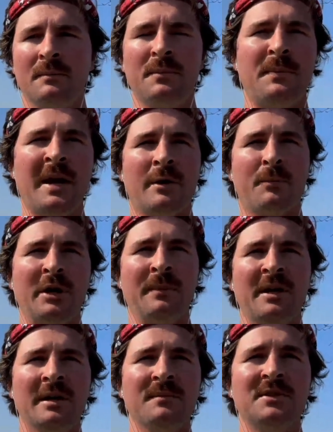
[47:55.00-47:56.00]
paid a
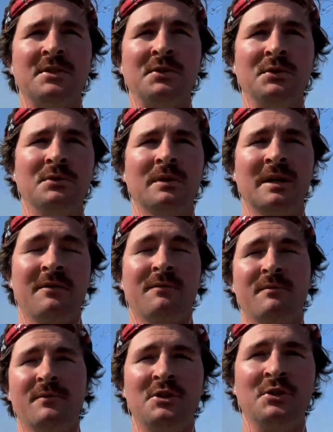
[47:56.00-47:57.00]
premium to kind of
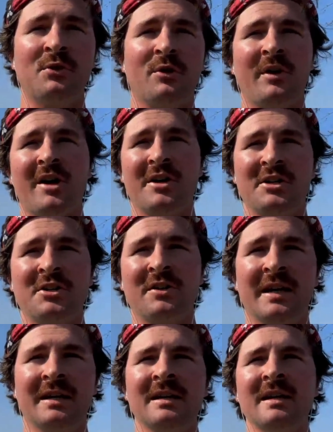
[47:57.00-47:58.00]
do what we're already
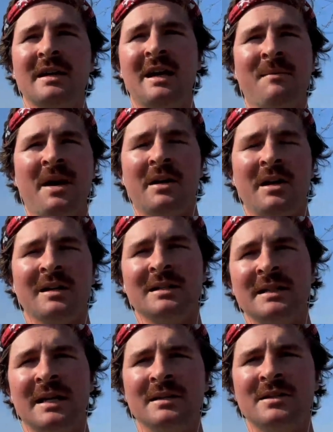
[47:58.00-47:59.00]
doing, it made a lot of
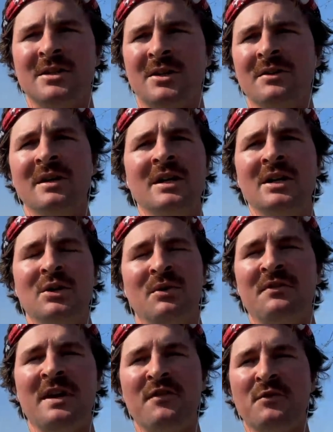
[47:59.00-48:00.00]
sense. So
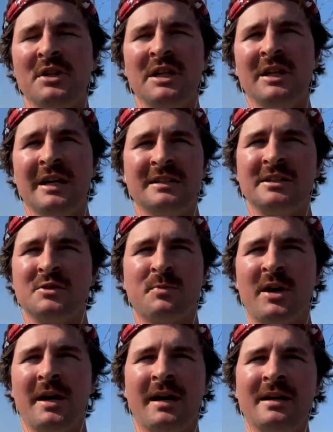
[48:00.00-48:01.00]
we've never really liked to
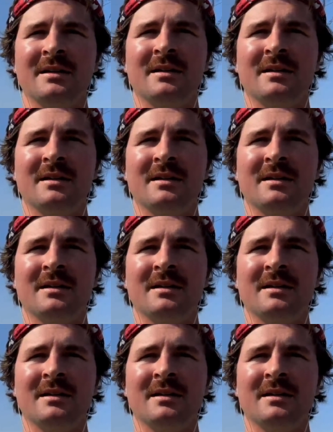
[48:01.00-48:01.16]
spray.